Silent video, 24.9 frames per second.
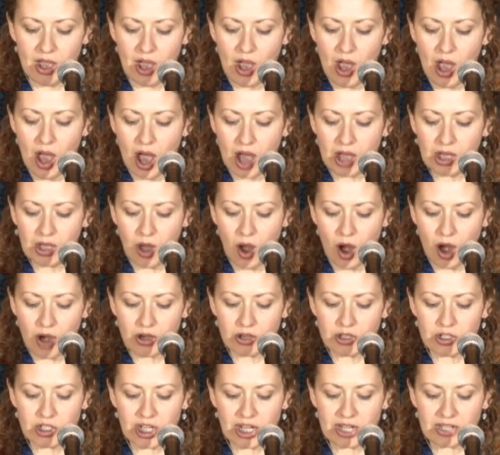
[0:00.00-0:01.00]
a
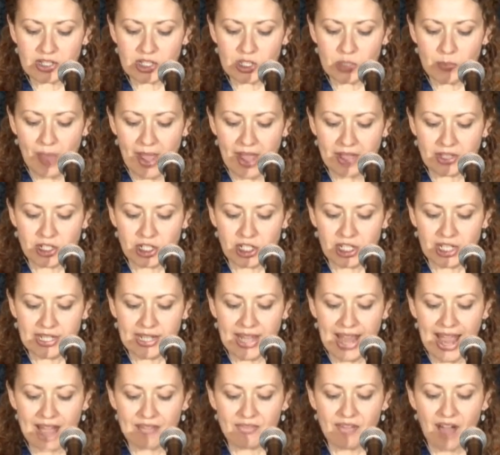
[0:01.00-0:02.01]
large expansion
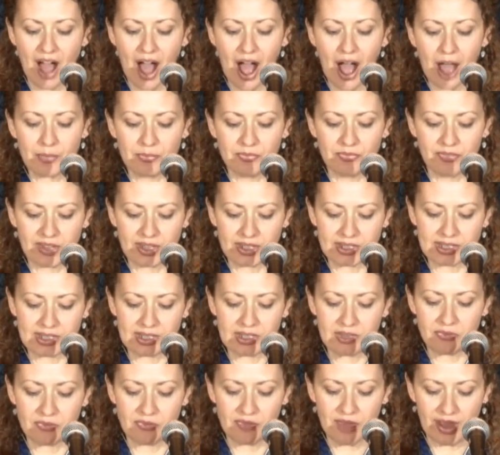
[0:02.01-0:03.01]
have obviously
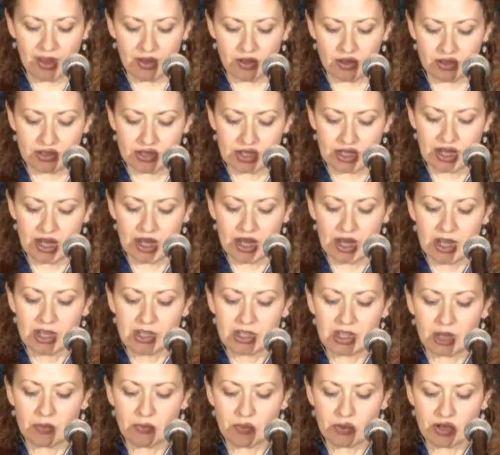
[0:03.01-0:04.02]
failed to
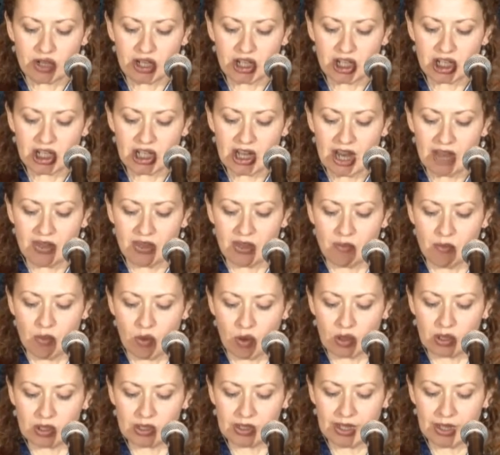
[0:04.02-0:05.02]
appreciate the
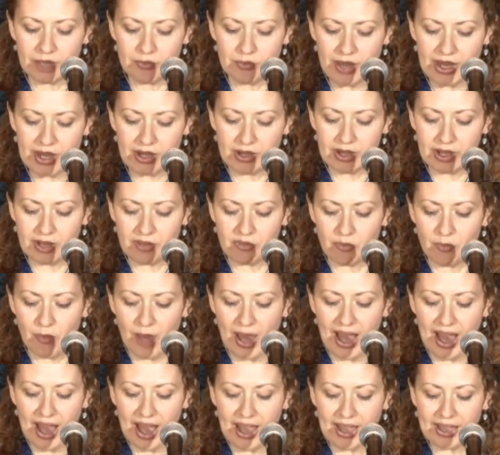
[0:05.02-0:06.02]
moral imperative
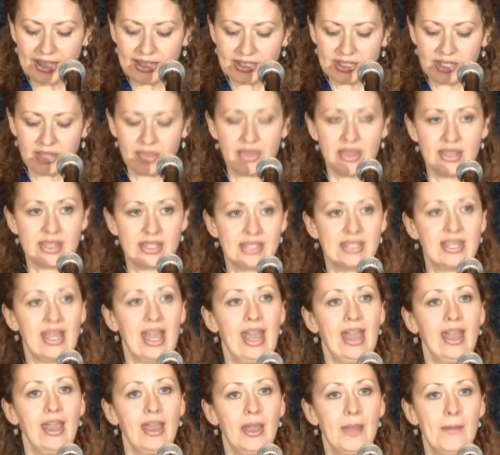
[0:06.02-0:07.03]
behind this
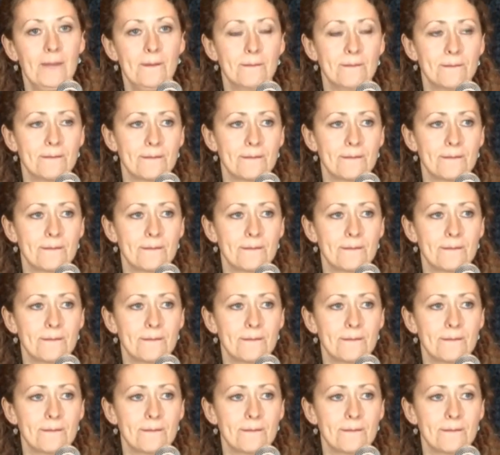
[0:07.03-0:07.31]
aim.